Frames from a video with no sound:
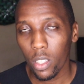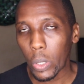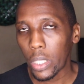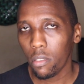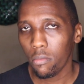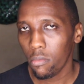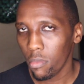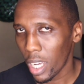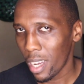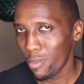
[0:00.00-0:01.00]
is the only
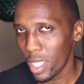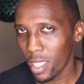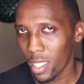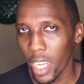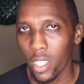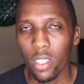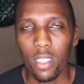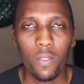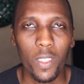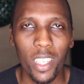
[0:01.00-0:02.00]
data science
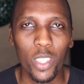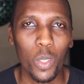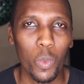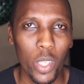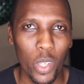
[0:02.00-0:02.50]
certification where